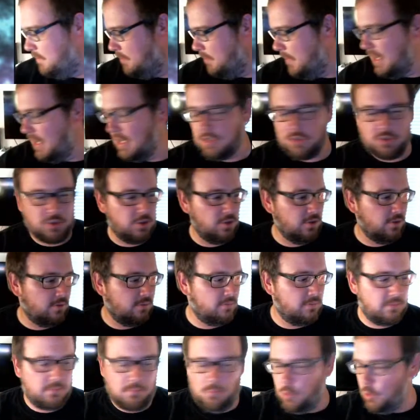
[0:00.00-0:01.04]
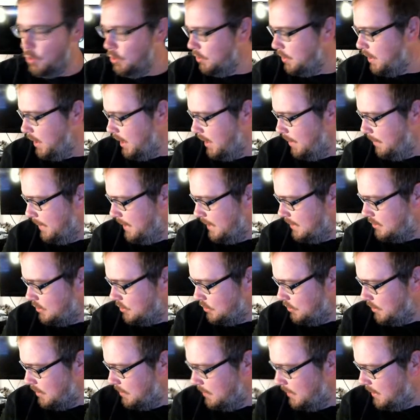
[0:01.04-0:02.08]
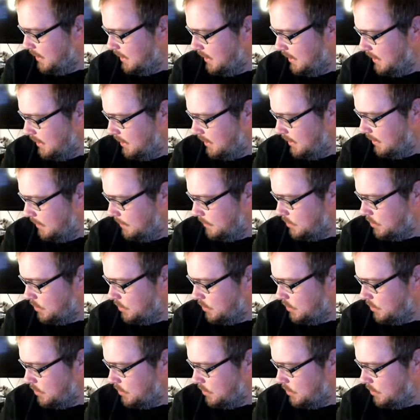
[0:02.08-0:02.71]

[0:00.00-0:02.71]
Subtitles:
major Mortal Kombat streaming, and I'm